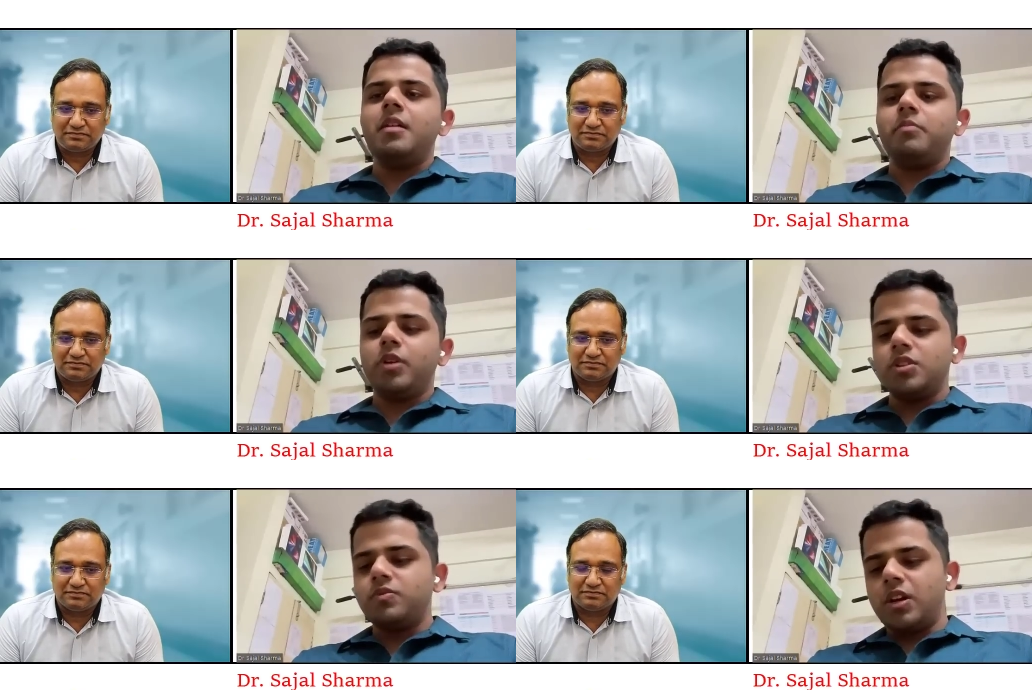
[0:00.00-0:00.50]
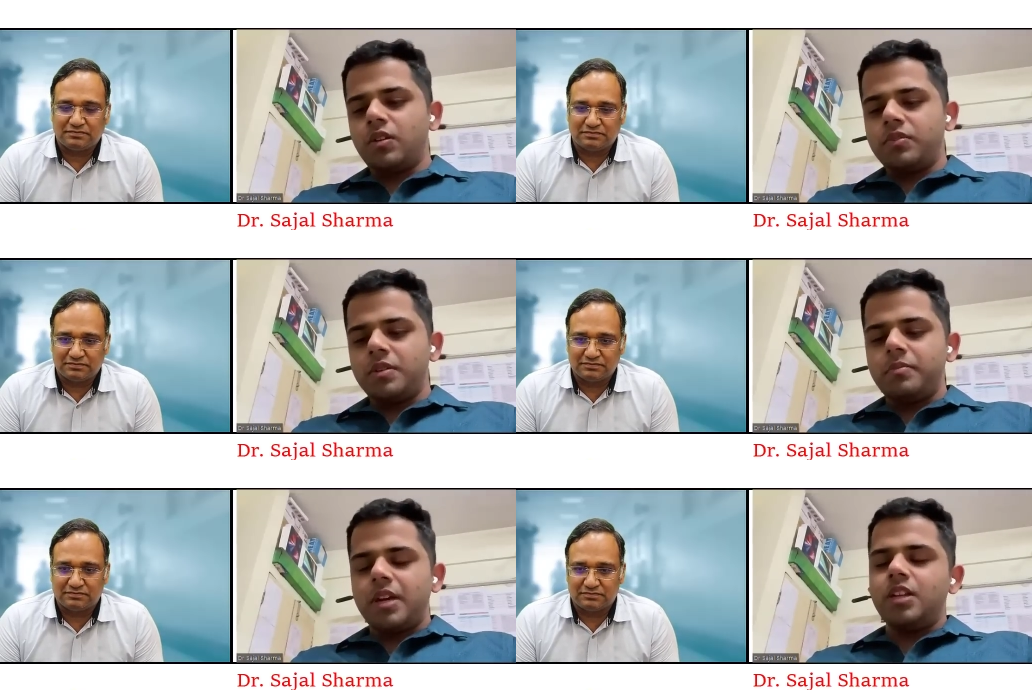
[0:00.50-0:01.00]
Speaker 1: because one of
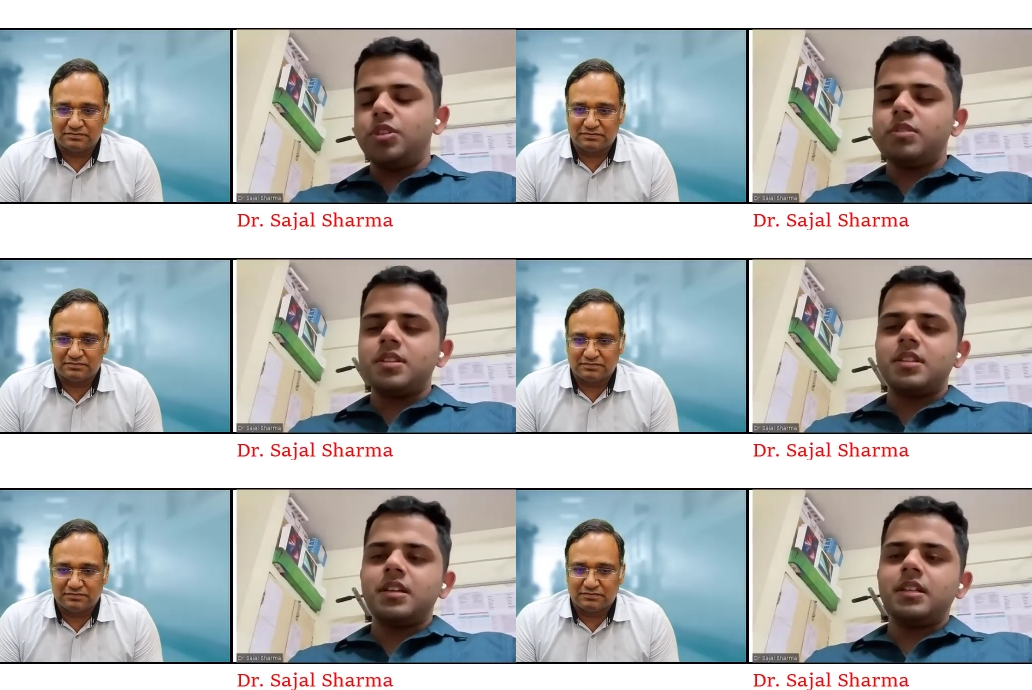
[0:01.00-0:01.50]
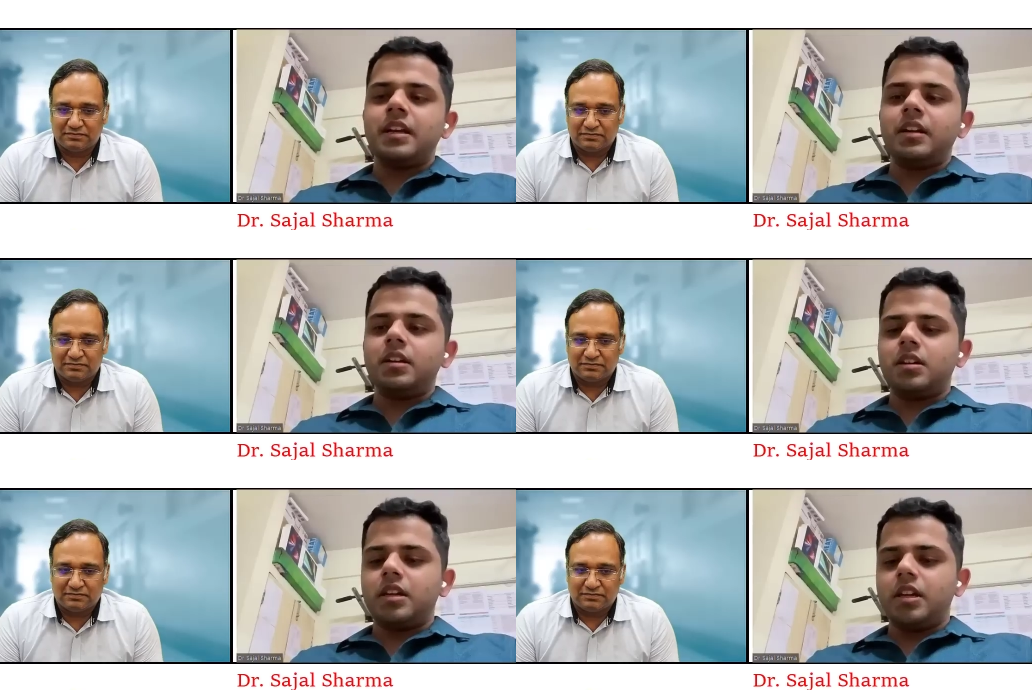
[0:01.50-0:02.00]
the main issues is that
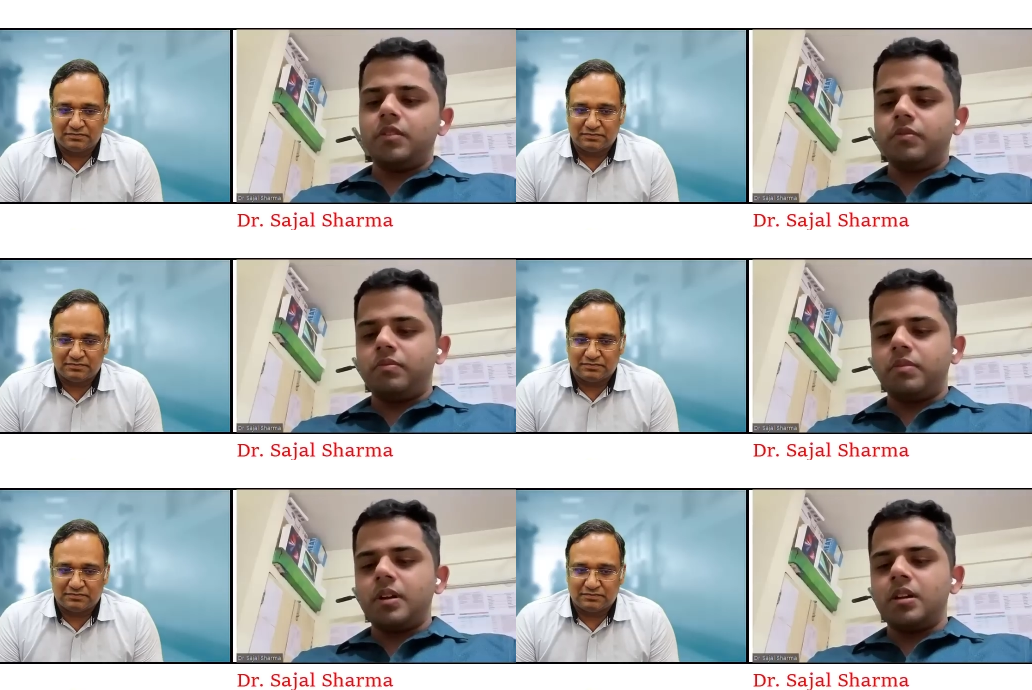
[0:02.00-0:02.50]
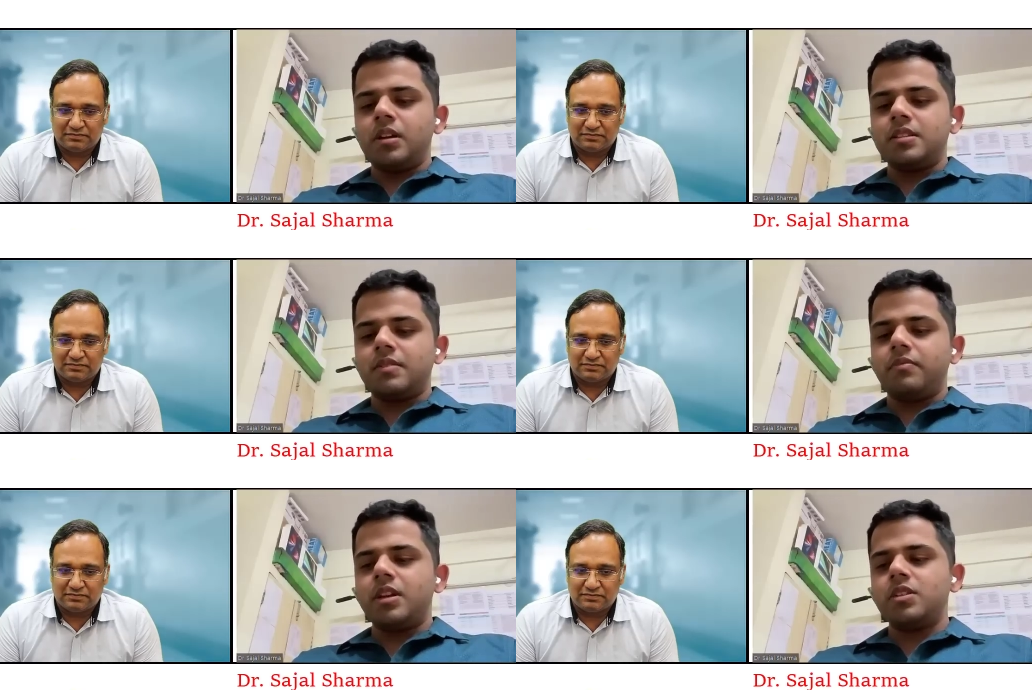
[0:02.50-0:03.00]
uh, if uh,
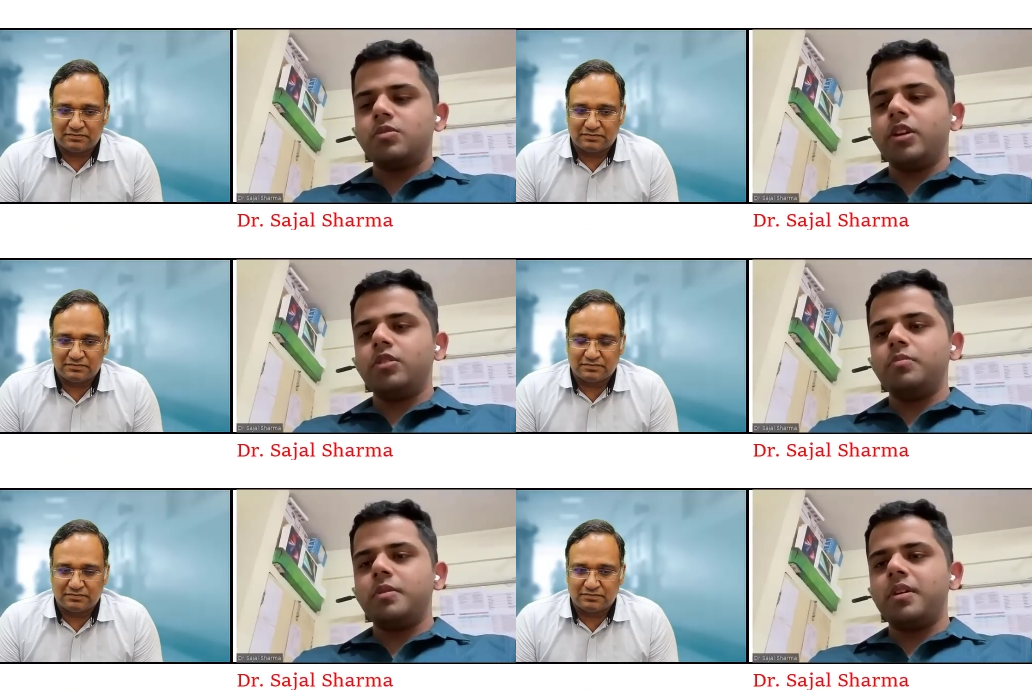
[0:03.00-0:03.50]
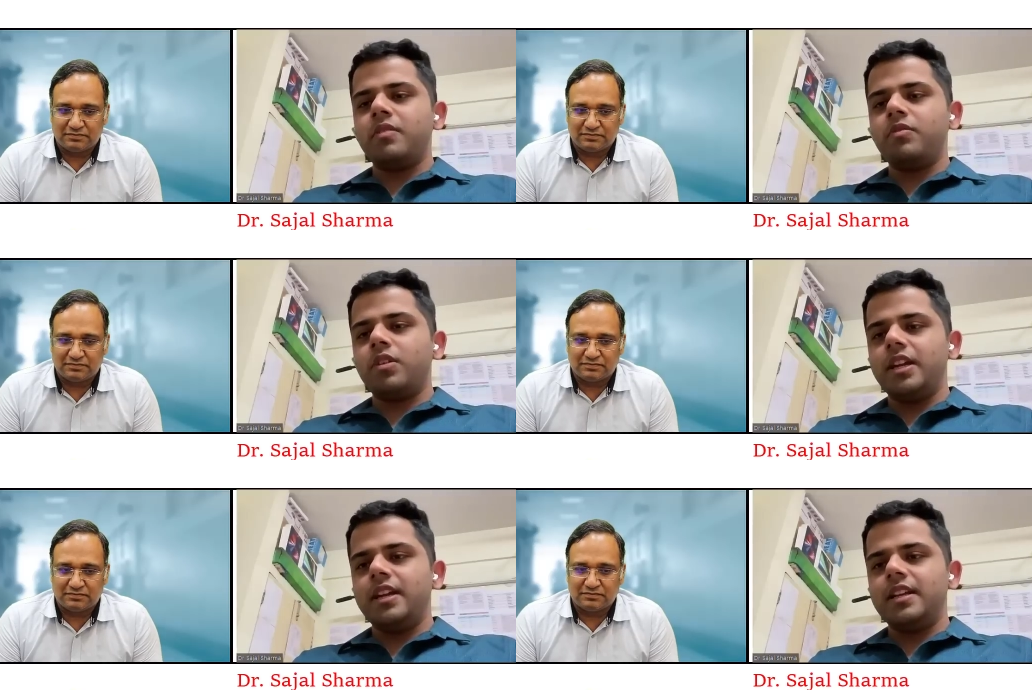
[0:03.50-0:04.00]
someone is going to prepare
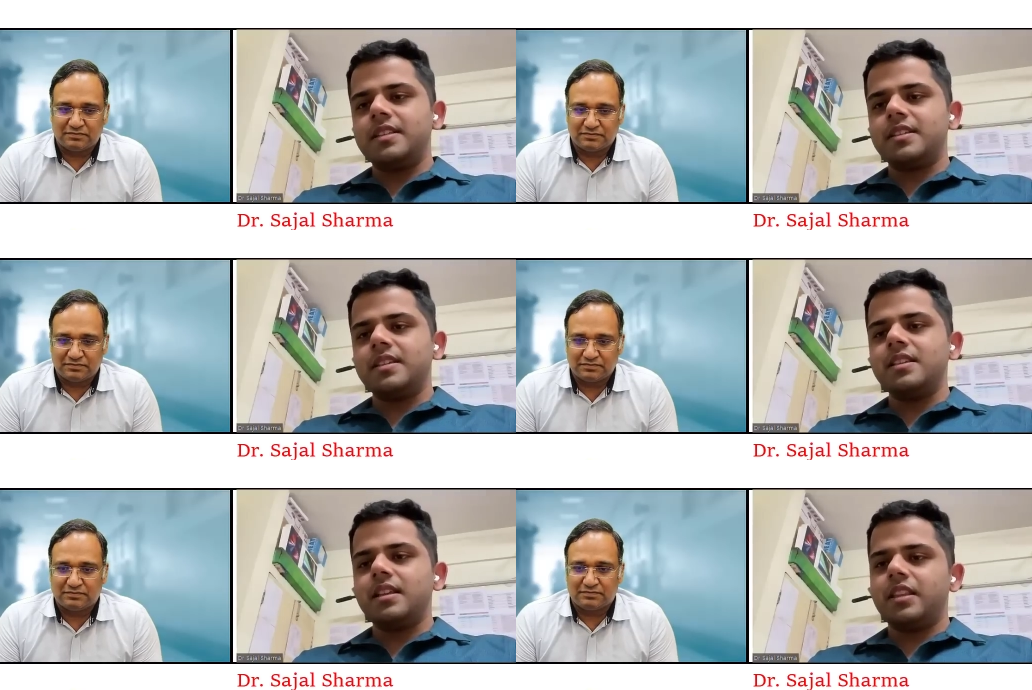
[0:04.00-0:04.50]
for NEET SS,